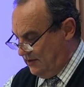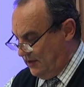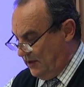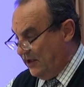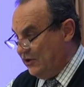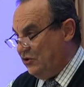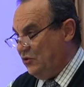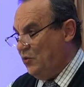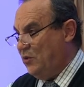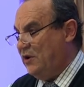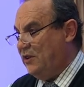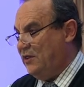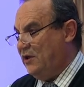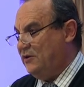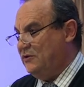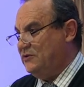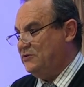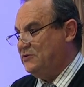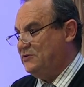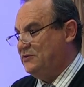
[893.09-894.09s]
Are you one of
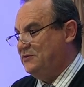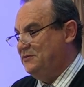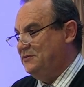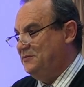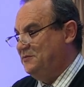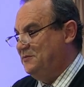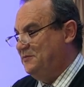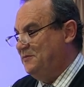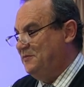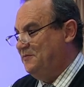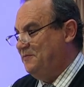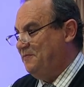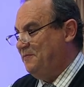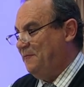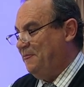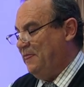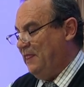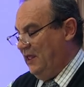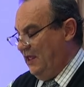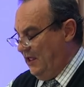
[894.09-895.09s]
those?
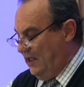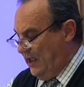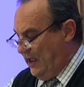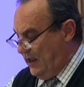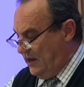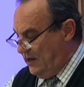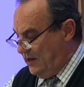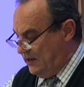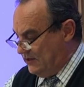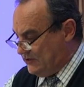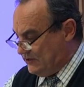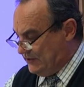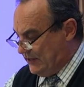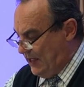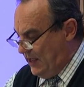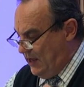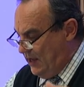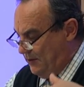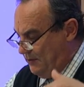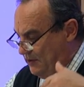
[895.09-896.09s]
and
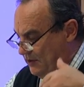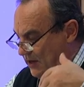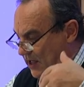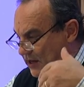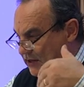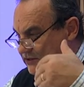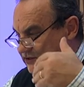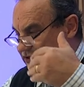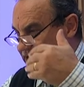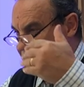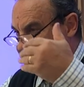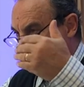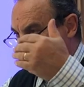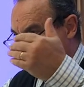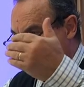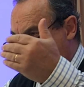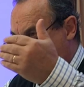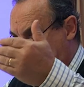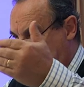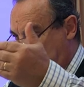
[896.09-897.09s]
stayed, not just
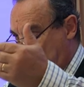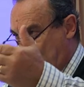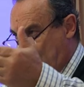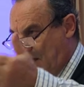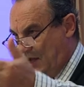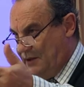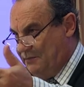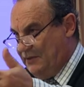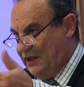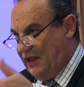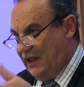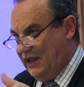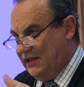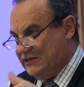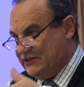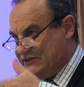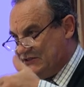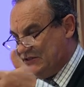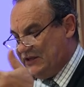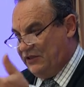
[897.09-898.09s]
simply come and
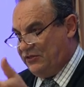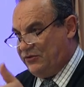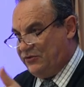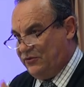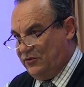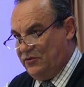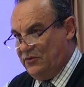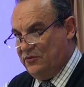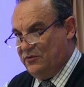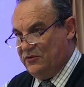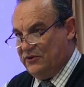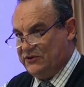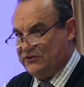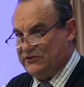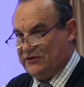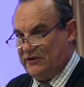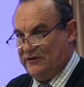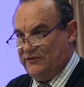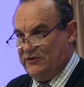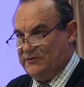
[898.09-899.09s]
sit through the
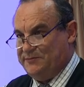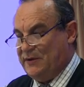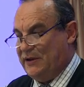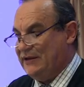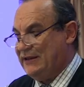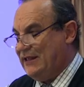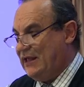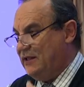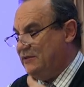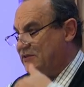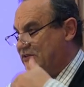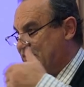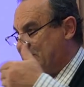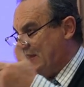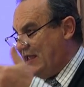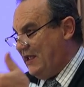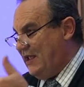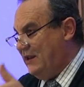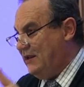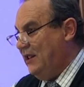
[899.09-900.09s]
service, but come,
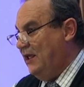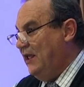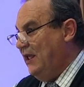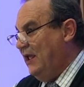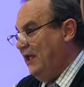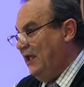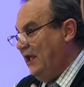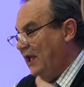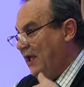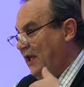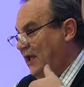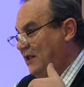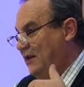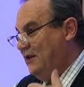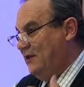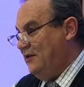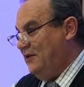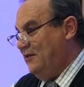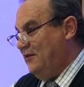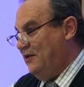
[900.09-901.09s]
stayed
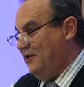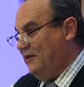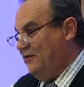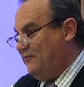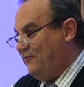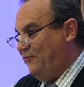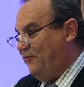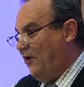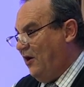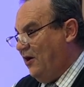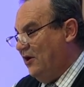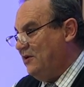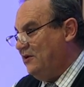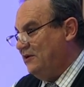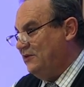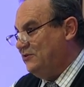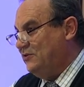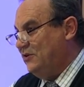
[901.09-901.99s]
and, and fought